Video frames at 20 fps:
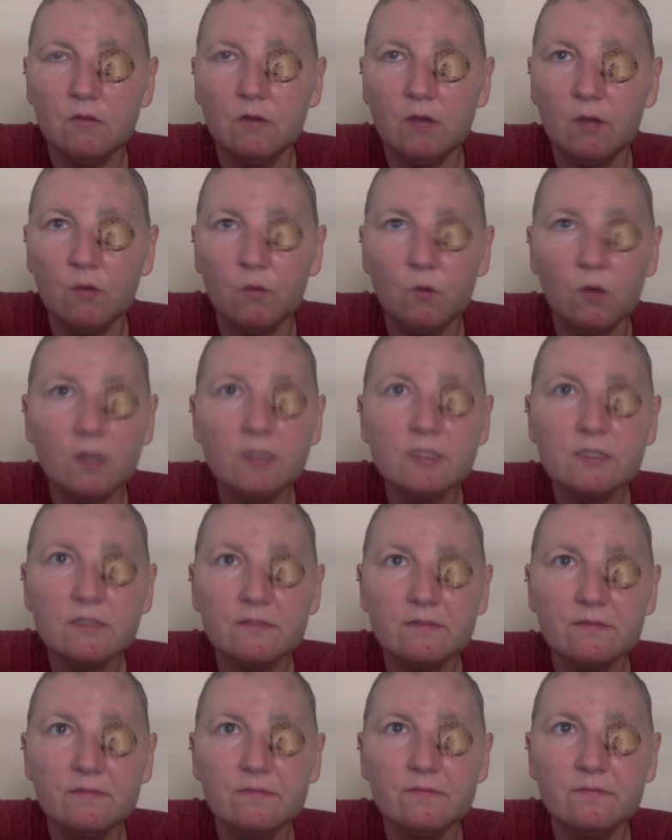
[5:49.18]
I want
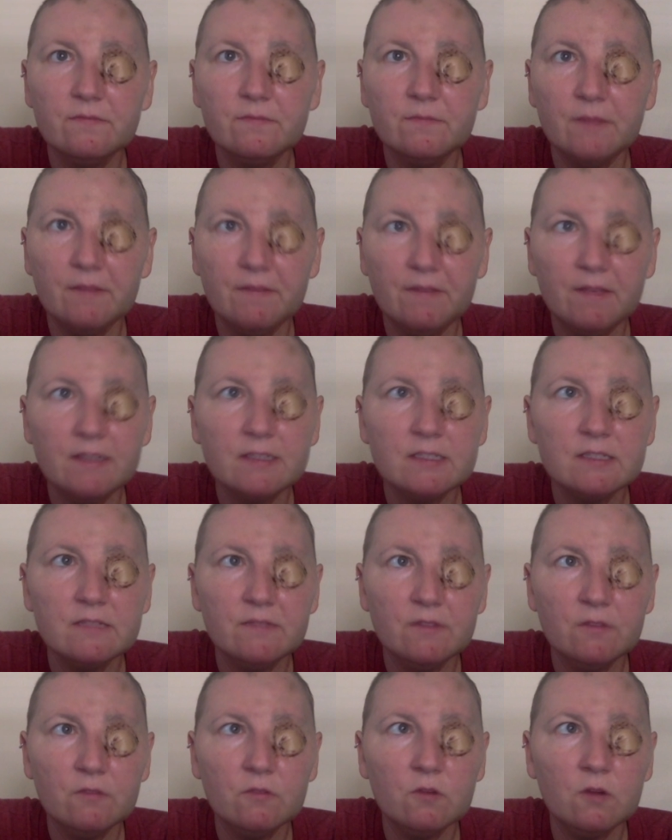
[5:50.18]
my face to
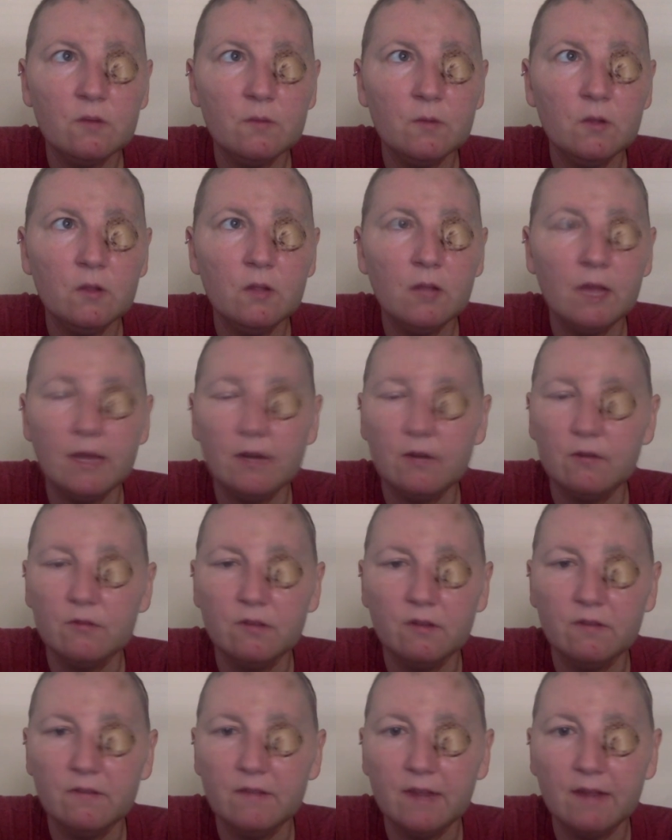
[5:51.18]
feel normal. I don't
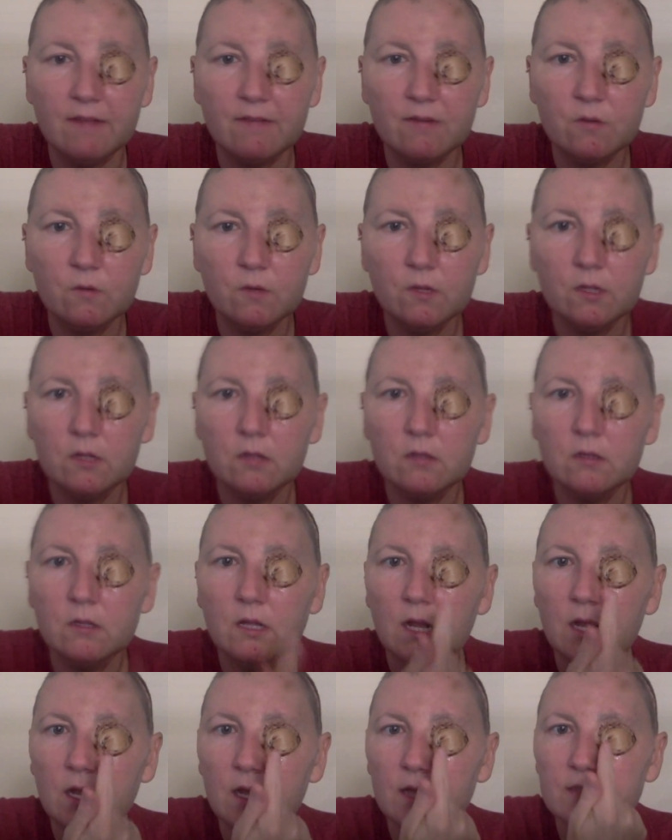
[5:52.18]
know if it ever will.